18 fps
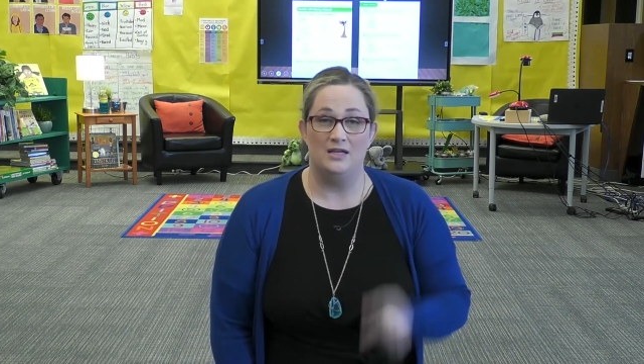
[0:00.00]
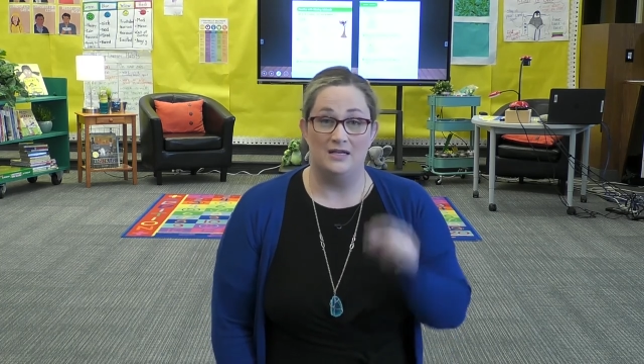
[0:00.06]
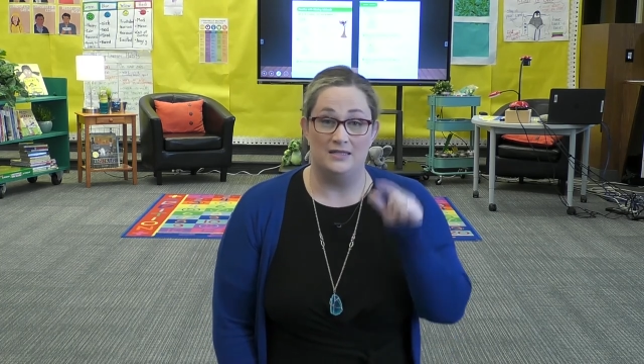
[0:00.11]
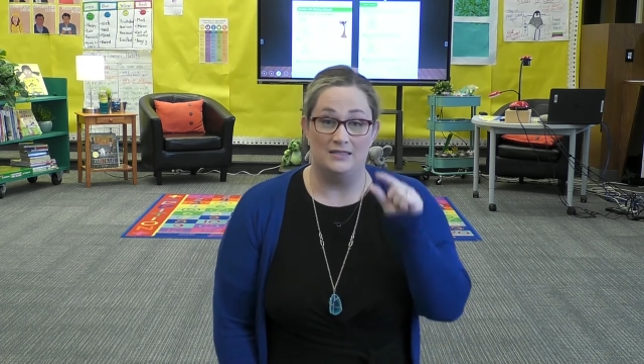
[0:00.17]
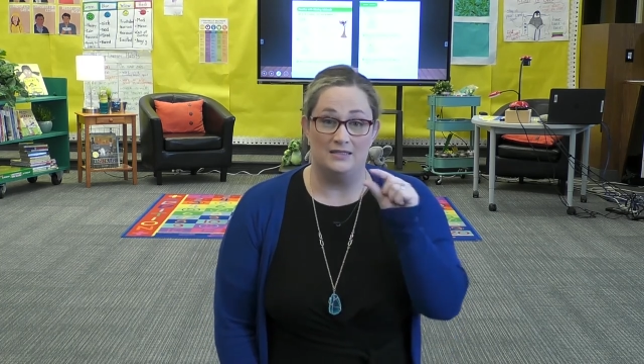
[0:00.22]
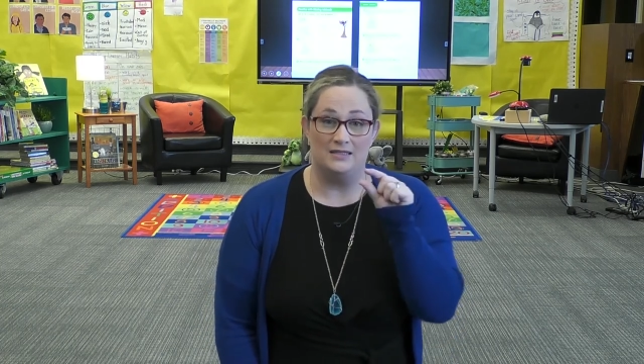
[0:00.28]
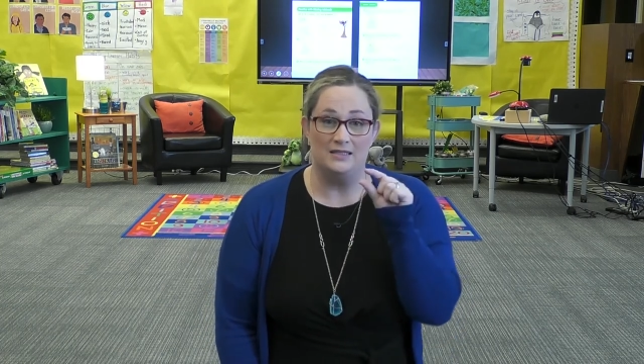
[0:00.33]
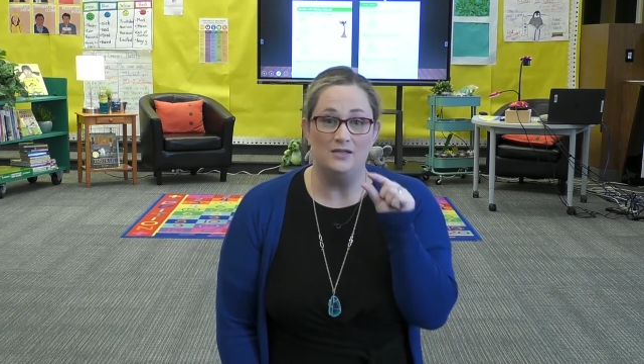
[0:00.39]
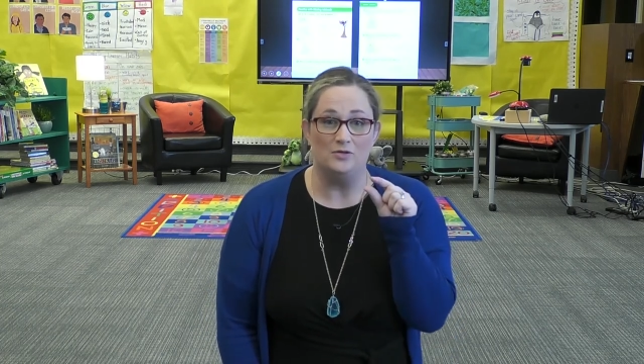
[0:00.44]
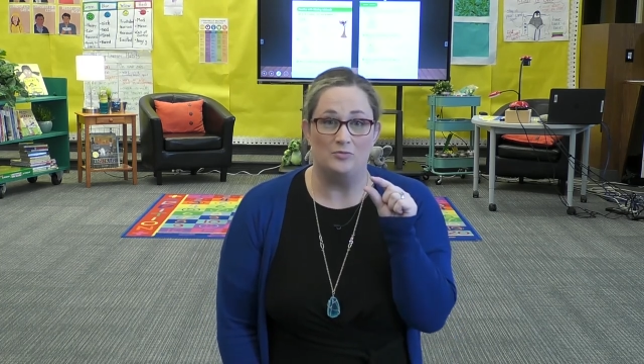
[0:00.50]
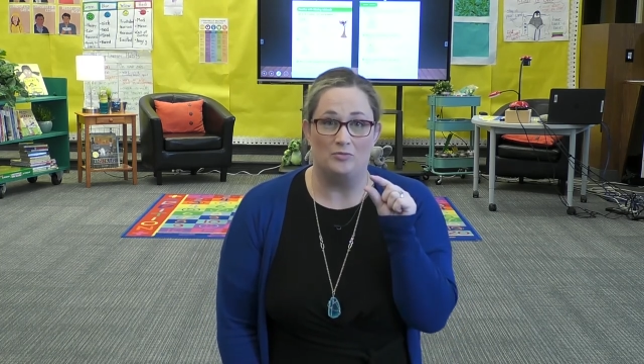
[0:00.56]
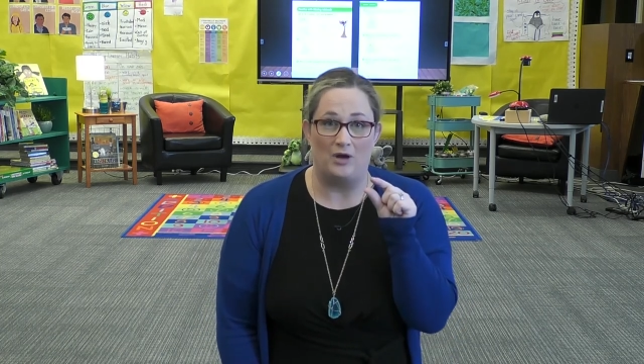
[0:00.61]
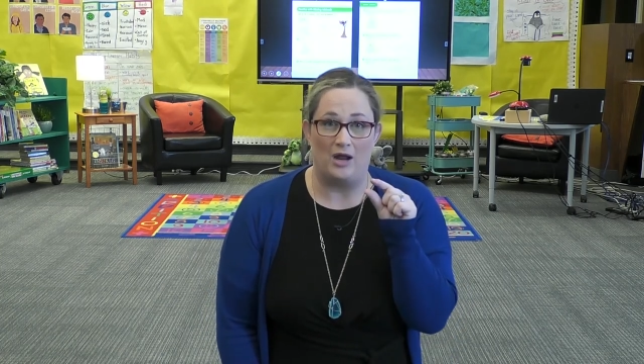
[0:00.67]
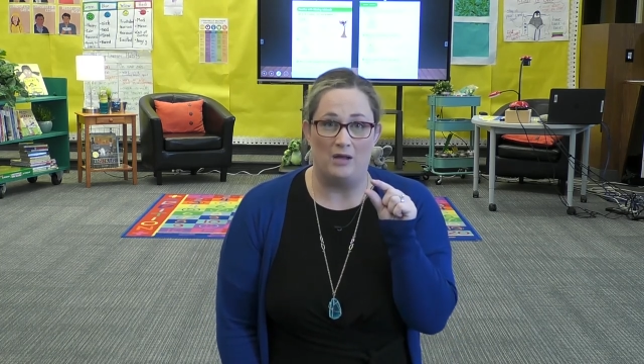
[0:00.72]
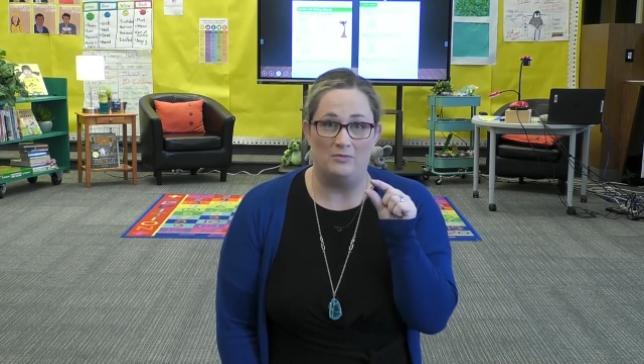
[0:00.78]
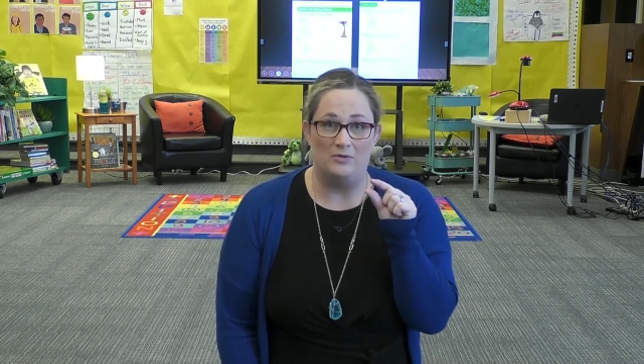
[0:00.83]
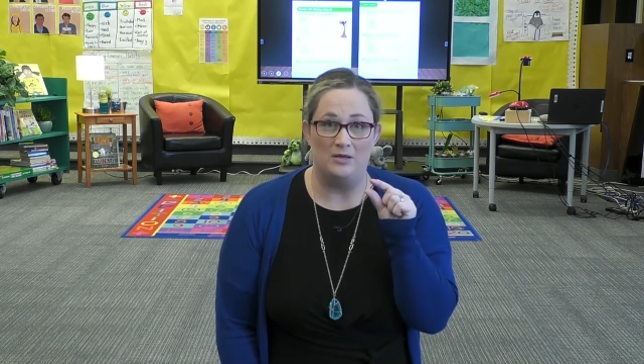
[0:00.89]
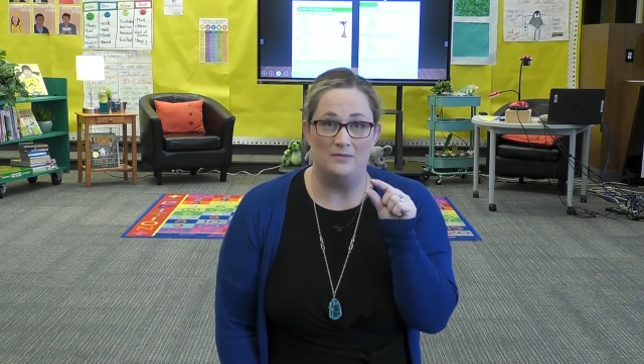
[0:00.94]
little
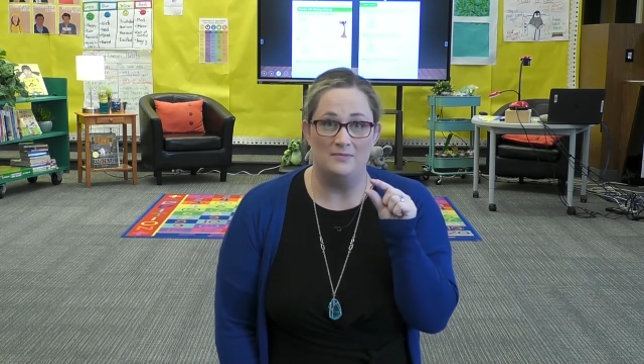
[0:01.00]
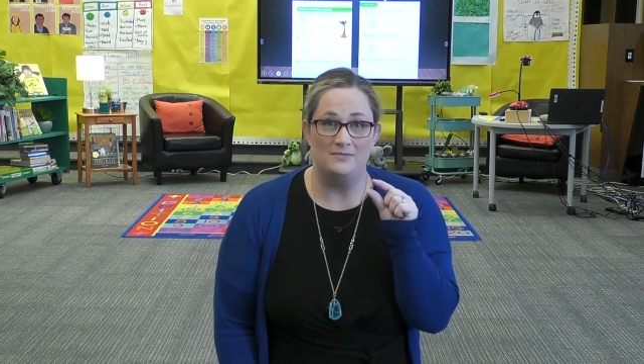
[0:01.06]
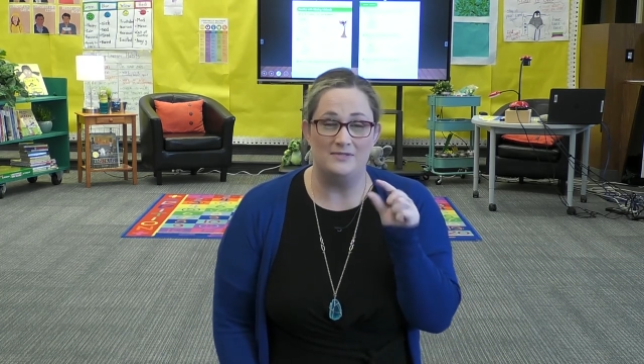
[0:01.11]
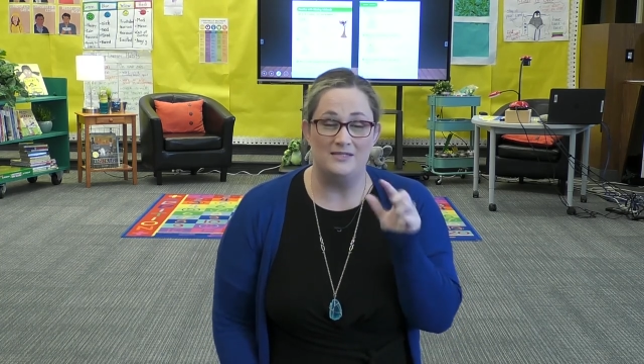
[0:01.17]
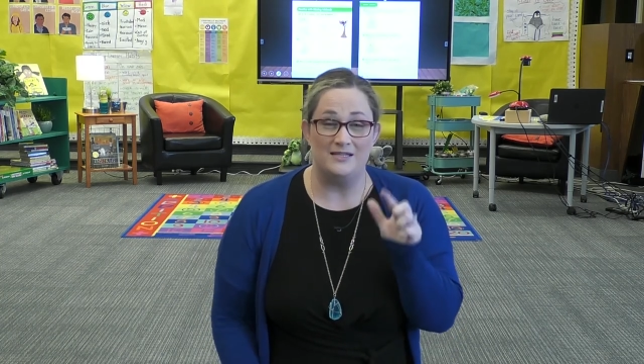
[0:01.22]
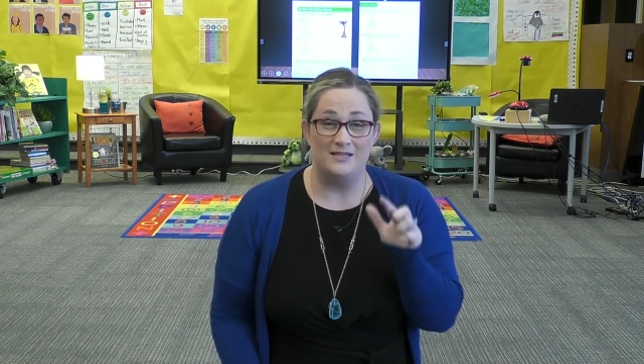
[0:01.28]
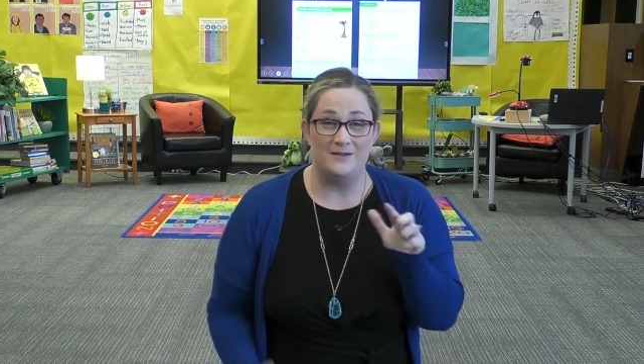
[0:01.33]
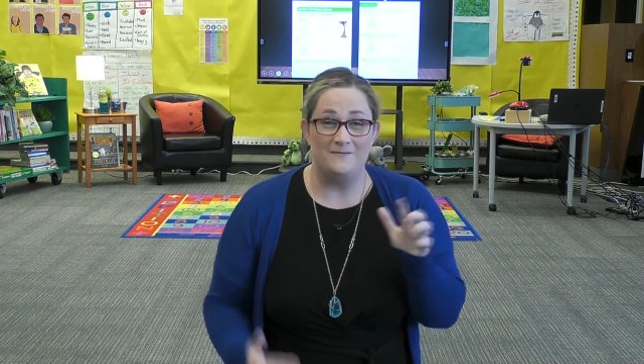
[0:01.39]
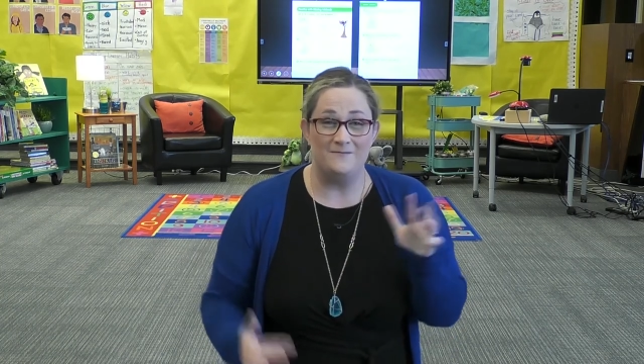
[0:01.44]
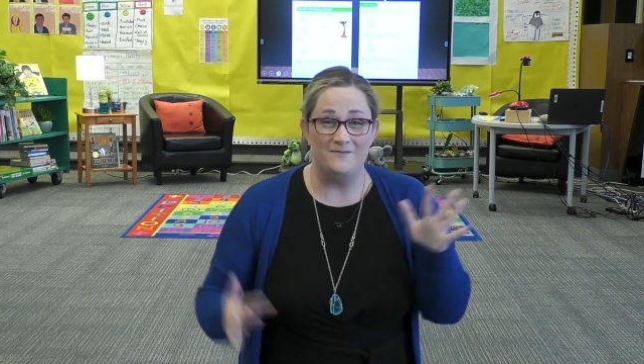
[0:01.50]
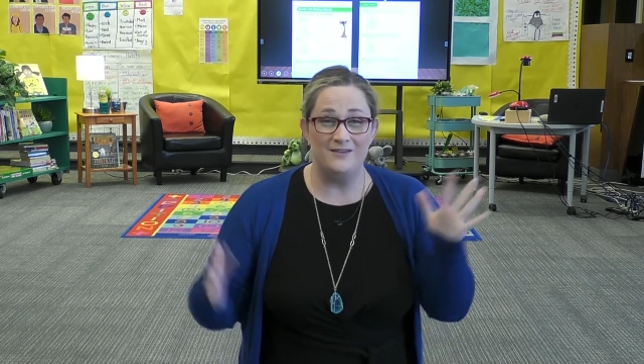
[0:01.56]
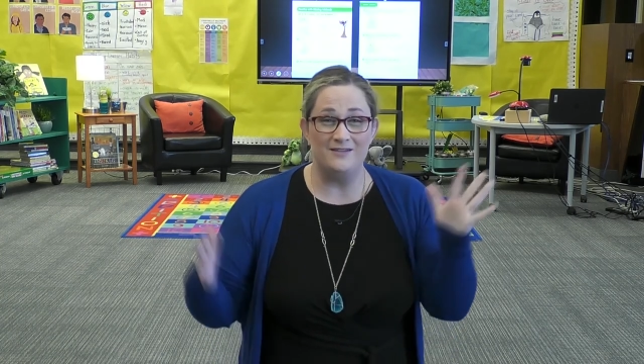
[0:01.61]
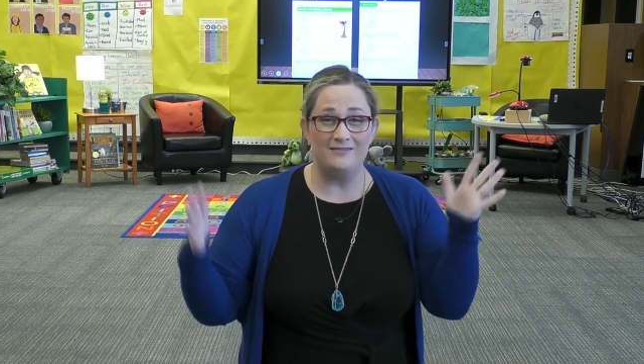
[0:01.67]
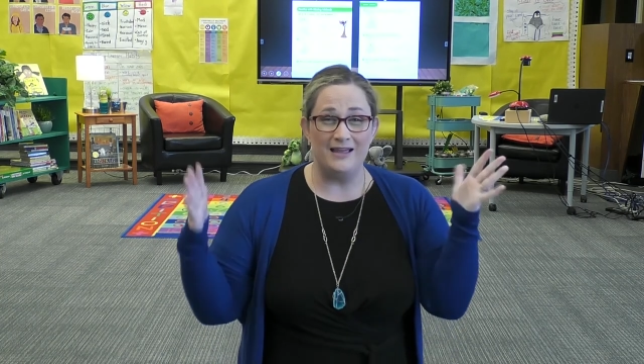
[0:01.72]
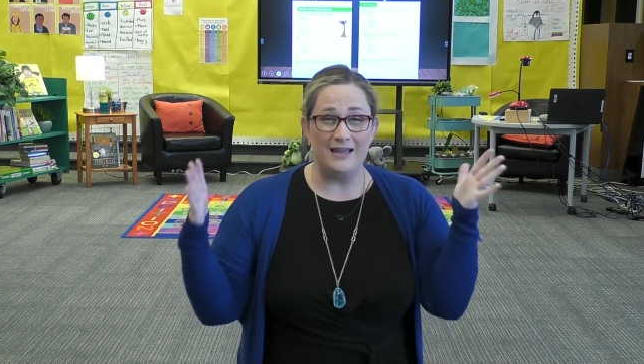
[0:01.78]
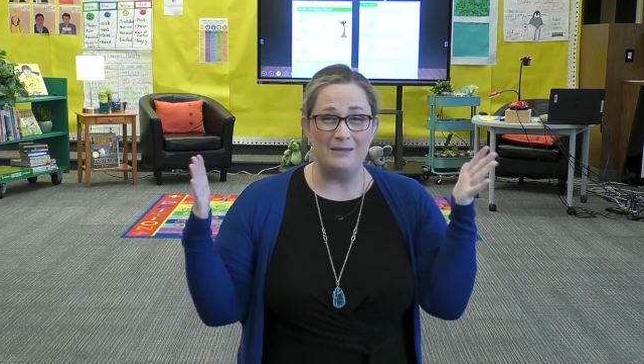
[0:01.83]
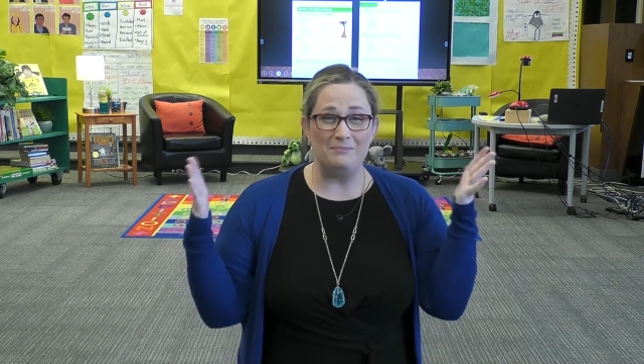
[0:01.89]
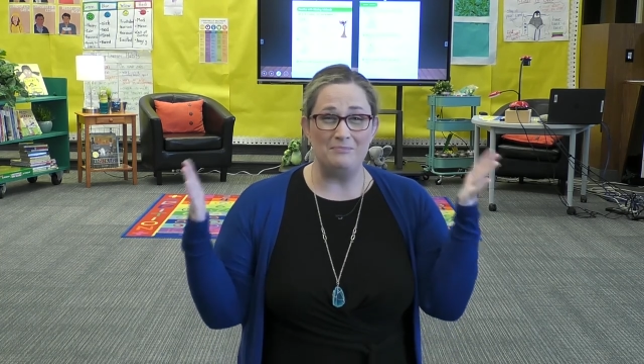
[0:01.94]
problems feel
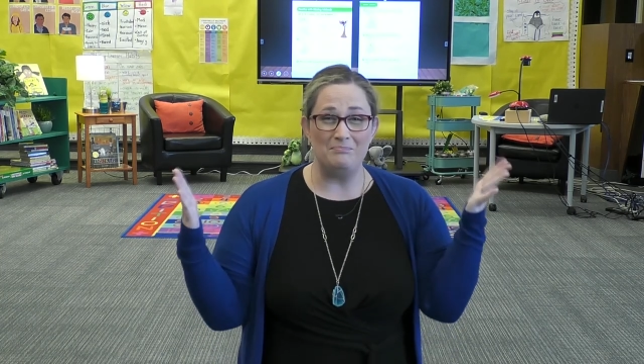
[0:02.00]
like